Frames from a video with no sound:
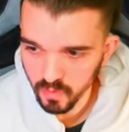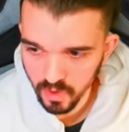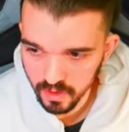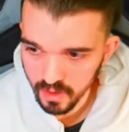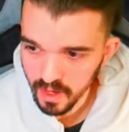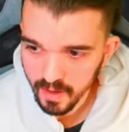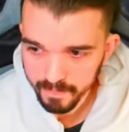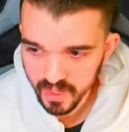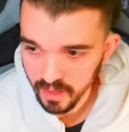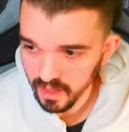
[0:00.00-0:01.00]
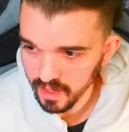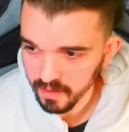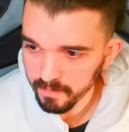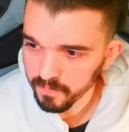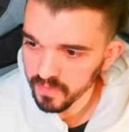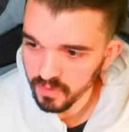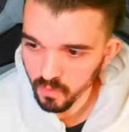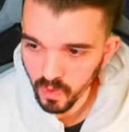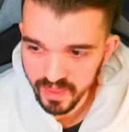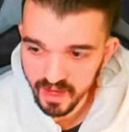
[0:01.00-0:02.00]
with more like
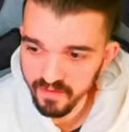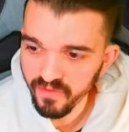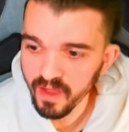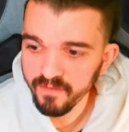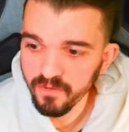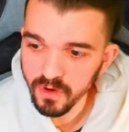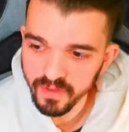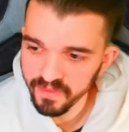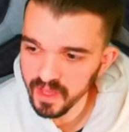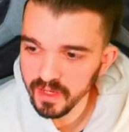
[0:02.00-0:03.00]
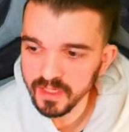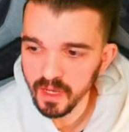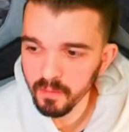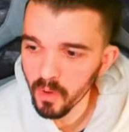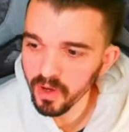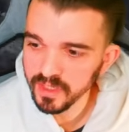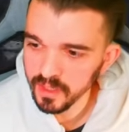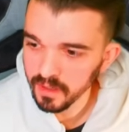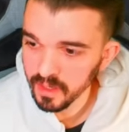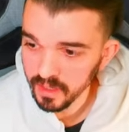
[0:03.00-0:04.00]
when they have like 4 things like box,
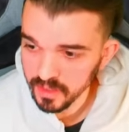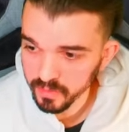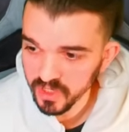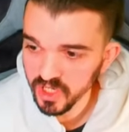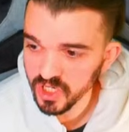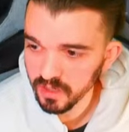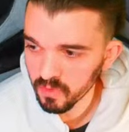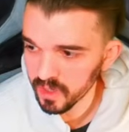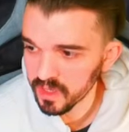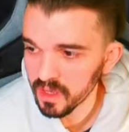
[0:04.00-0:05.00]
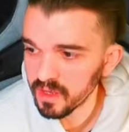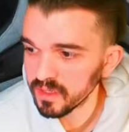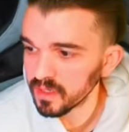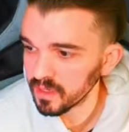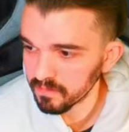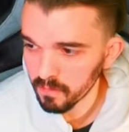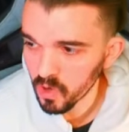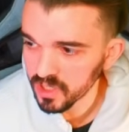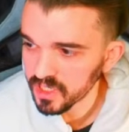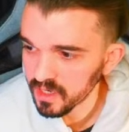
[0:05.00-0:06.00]
expedition, radiated, and
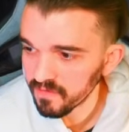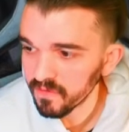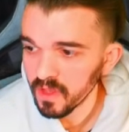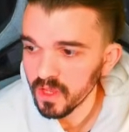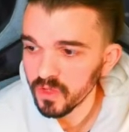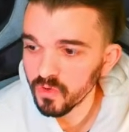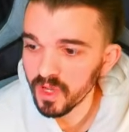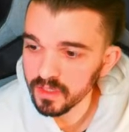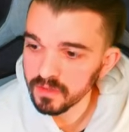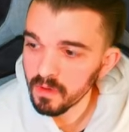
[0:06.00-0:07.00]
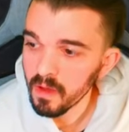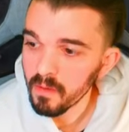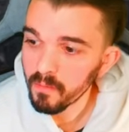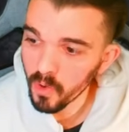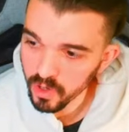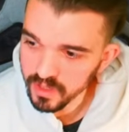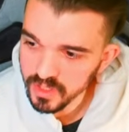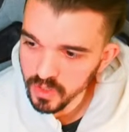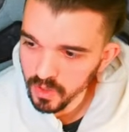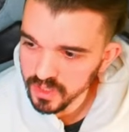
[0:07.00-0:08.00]
more stuff, you get more
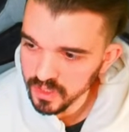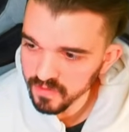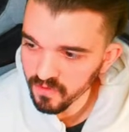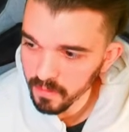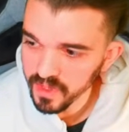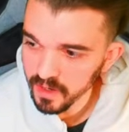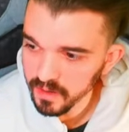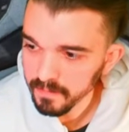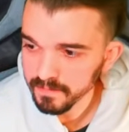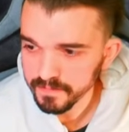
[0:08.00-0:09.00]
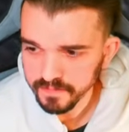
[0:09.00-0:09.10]
resources from there.